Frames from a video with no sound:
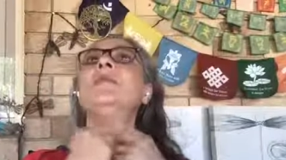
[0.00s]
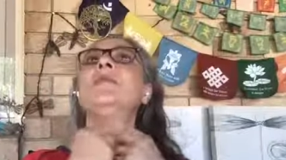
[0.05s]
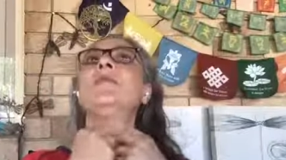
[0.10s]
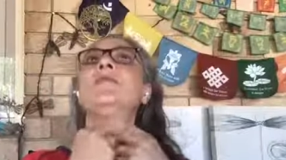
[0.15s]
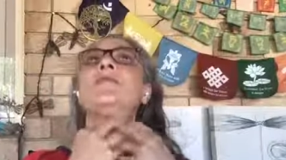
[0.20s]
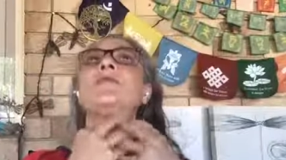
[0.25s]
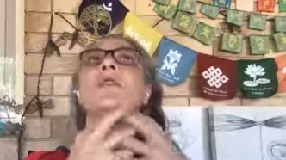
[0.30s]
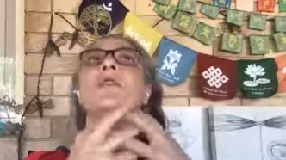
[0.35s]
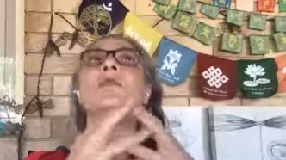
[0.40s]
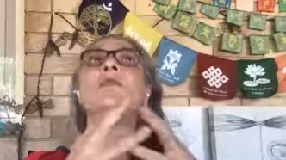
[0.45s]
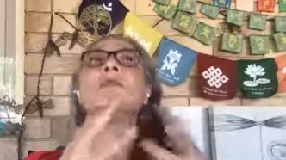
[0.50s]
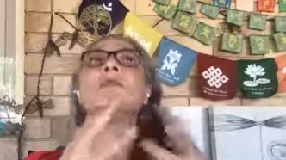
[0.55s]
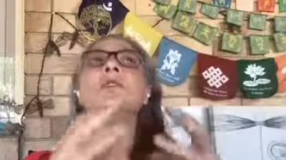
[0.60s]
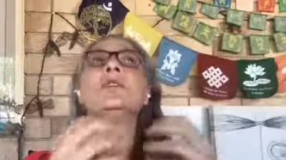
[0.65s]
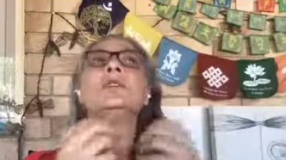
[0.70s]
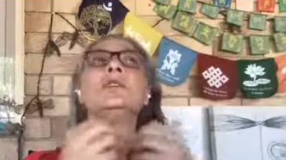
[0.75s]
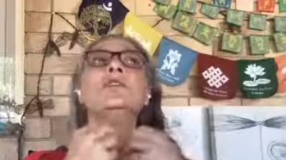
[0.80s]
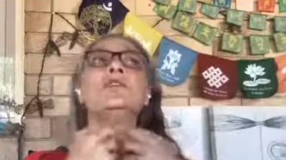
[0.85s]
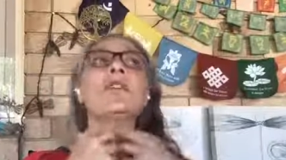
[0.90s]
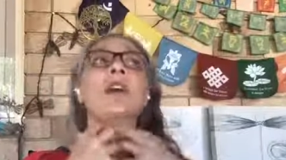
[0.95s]
throat
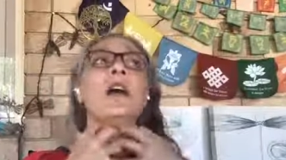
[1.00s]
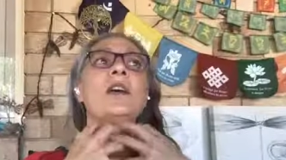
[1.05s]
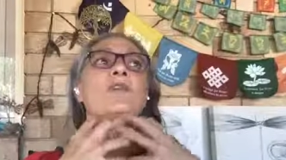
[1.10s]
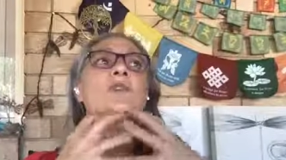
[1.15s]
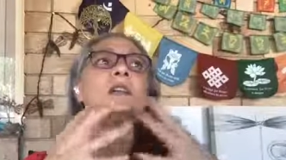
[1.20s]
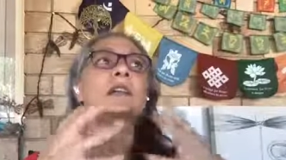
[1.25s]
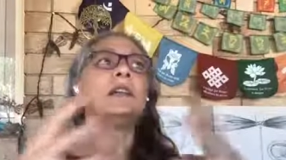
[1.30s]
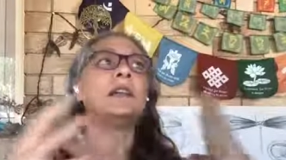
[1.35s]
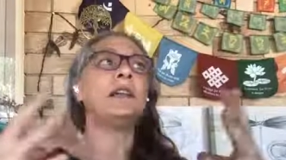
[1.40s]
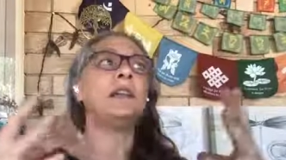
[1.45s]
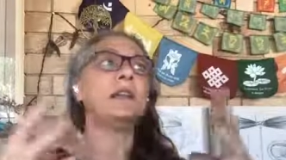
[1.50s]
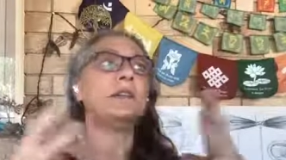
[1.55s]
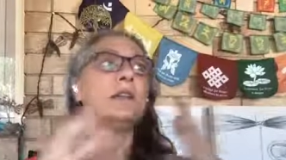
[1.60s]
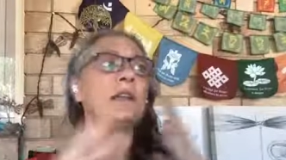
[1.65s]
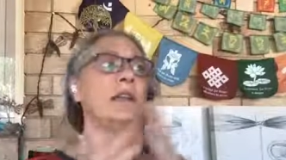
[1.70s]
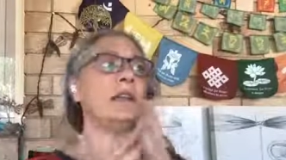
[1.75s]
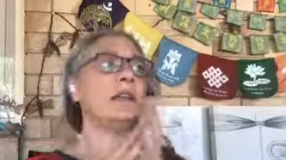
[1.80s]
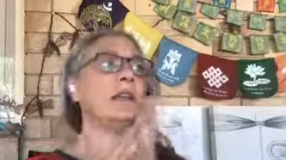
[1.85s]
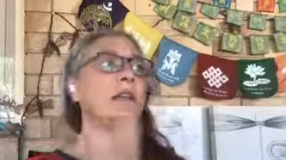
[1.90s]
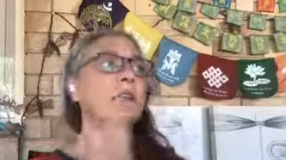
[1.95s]
chakra
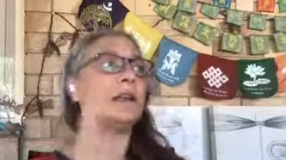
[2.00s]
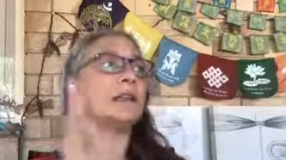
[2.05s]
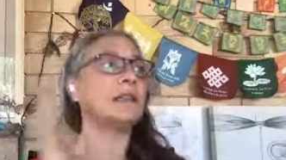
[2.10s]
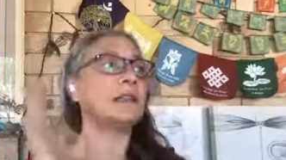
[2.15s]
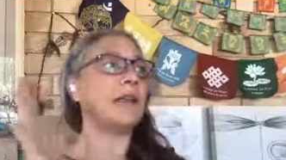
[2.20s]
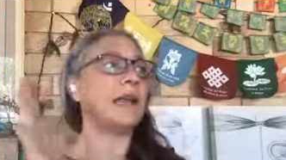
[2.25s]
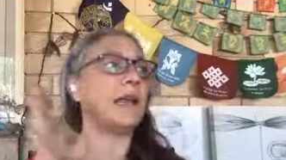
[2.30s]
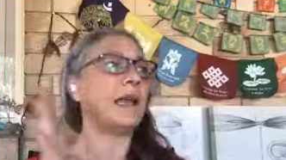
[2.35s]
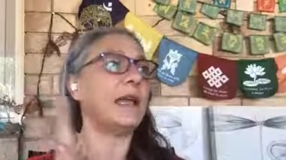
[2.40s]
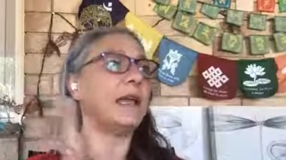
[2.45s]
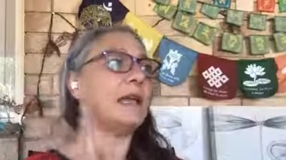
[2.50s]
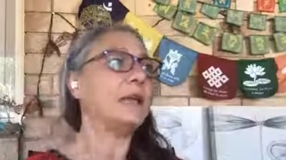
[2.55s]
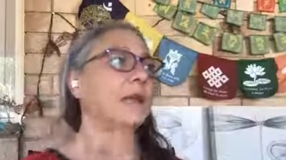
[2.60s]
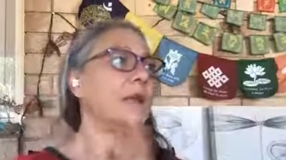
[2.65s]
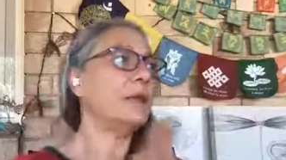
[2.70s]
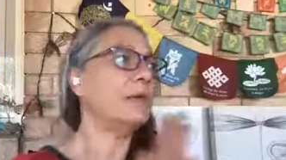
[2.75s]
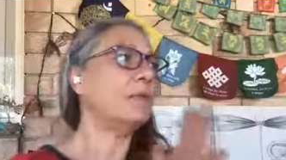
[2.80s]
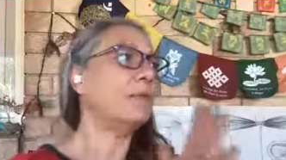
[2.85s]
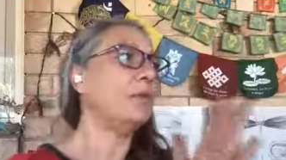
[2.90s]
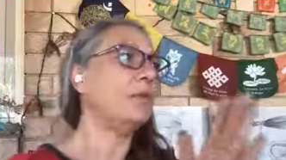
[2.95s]
clearing as a
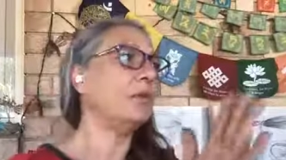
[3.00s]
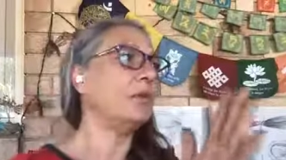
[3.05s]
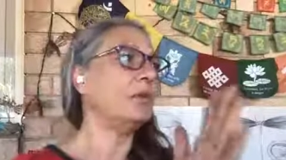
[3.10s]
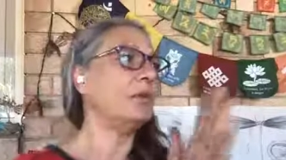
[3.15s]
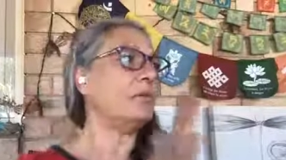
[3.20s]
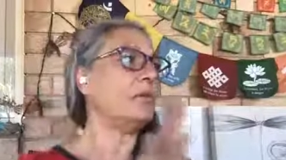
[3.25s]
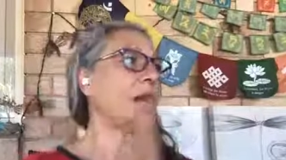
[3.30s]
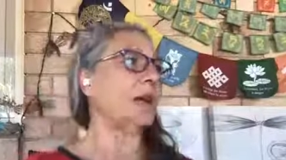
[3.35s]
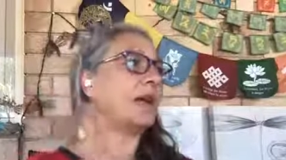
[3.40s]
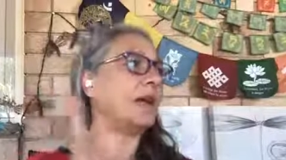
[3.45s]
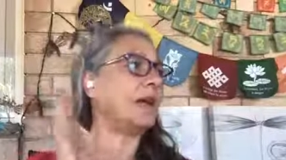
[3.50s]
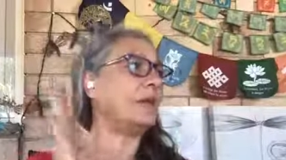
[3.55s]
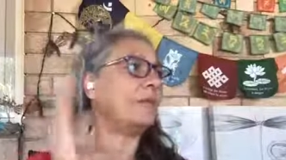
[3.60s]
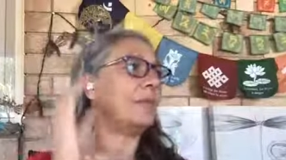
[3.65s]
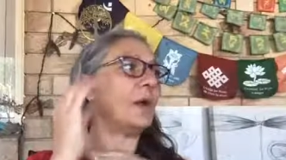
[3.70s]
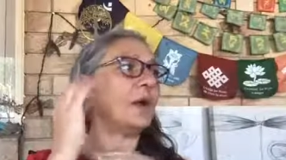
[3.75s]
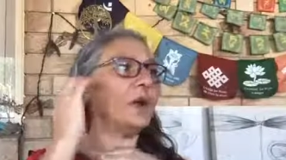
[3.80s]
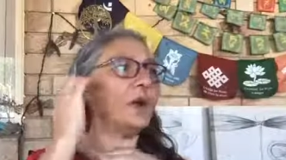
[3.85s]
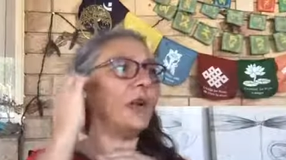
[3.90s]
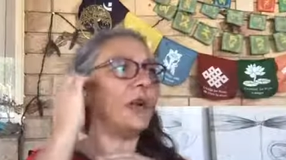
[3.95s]
Blue Ray
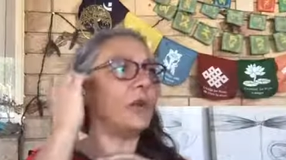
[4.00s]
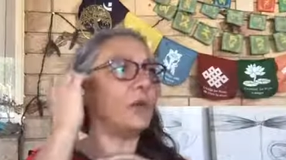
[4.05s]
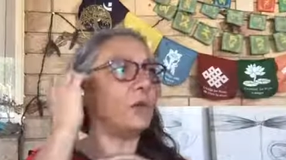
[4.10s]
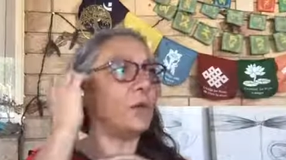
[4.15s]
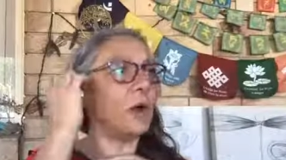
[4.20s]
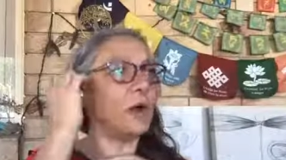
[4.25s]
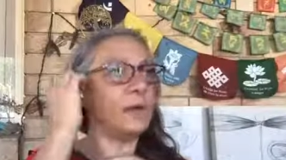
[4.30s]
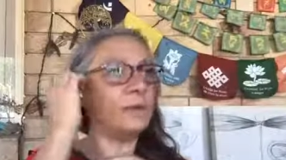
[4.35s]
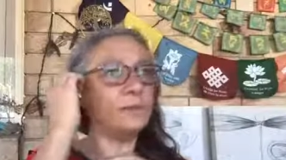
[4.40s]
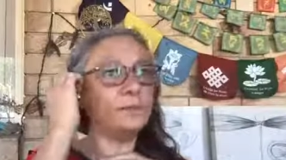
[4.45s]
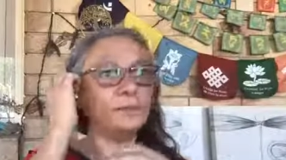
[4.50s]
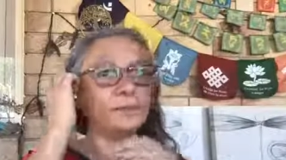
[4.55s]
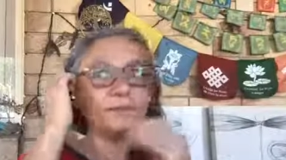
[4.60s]
Monad 1.